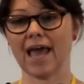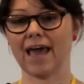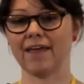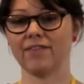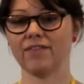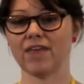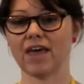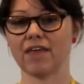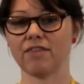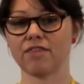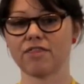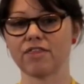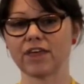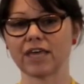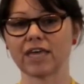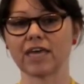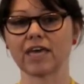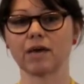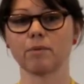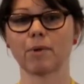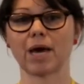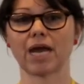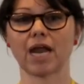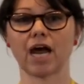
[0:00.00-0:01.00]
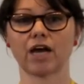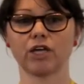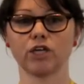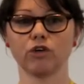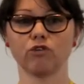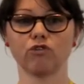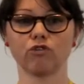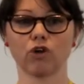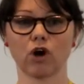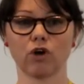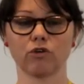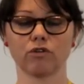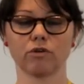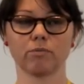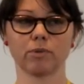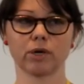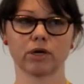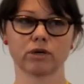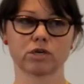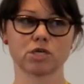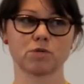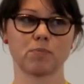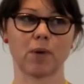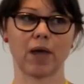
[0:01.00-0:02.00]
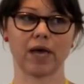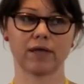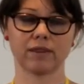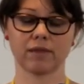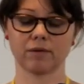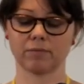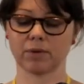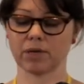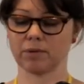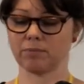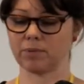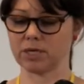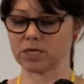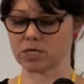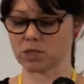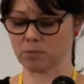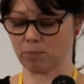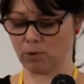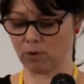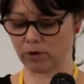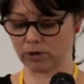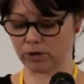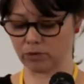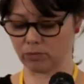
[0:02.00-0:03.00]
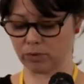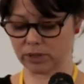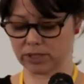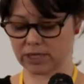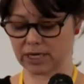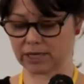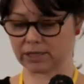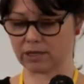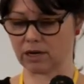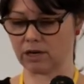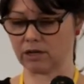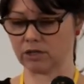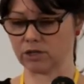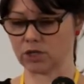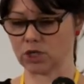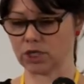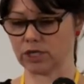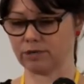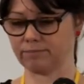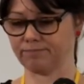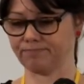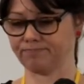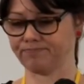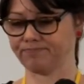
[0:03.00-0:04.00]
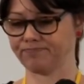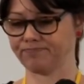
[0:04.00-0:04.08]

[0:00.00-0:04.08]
and then thinking about how you grow them or expand them can be supported with technology.